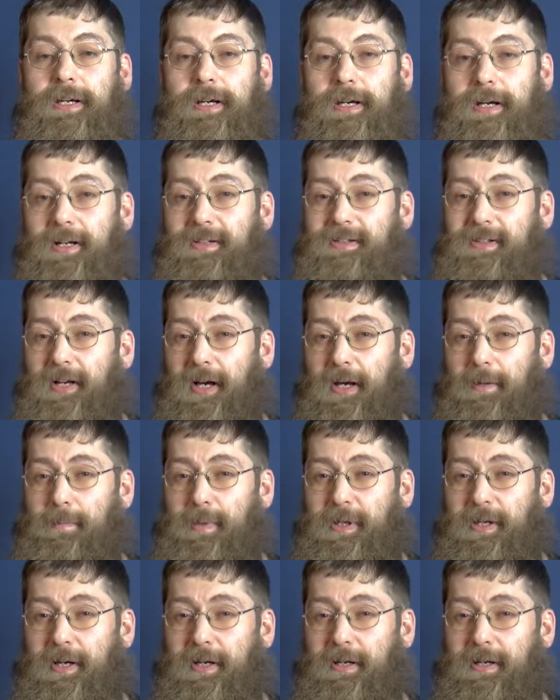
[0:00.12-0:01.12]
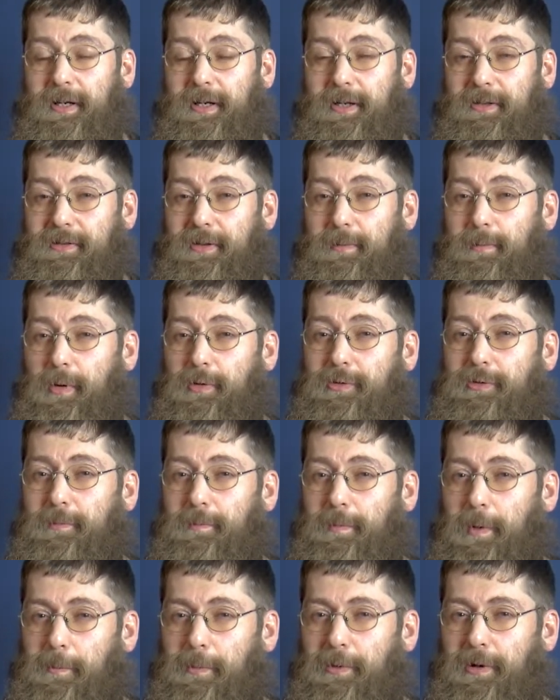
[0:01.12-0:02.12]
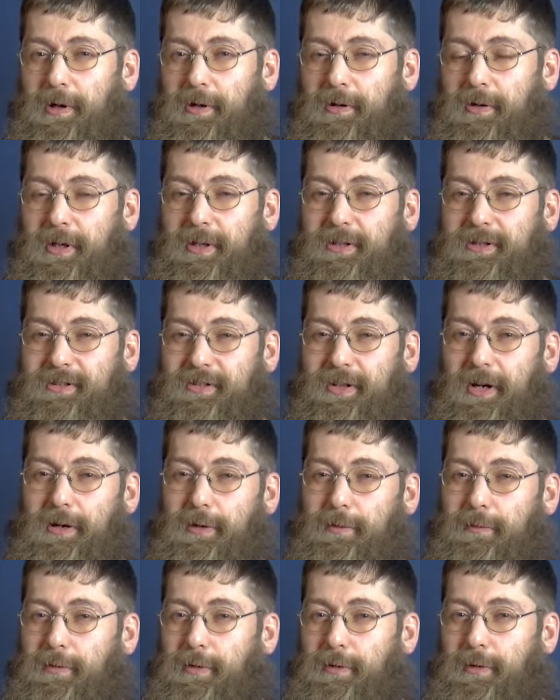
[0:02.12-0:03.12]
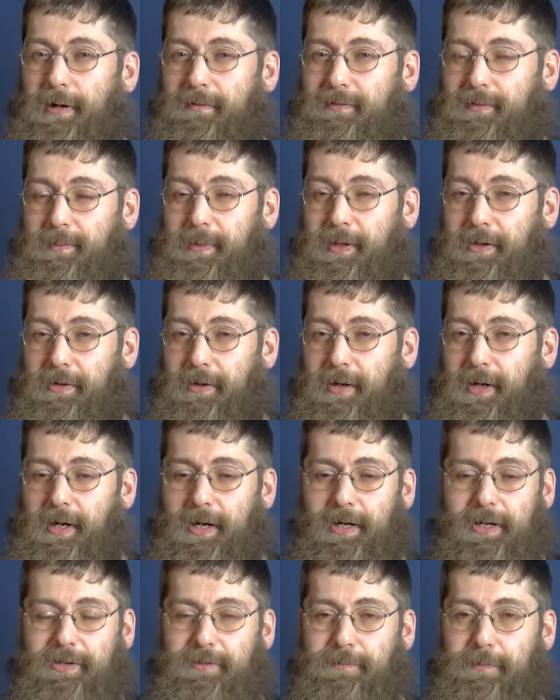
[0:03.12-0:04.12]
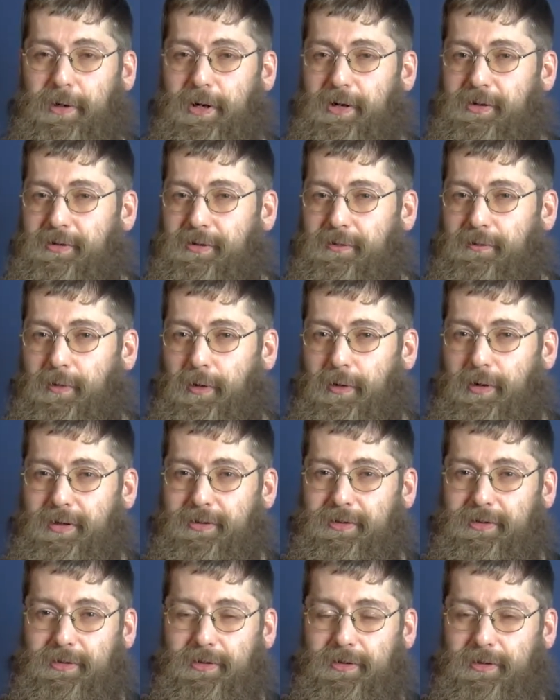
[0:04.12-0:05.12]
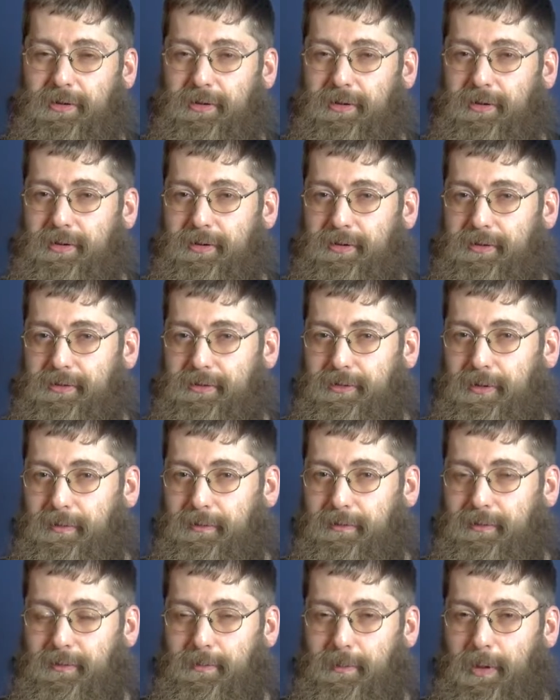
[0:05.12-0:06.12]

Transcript: Hazy IPA is the most popular style of craft beer. It's praised for its soft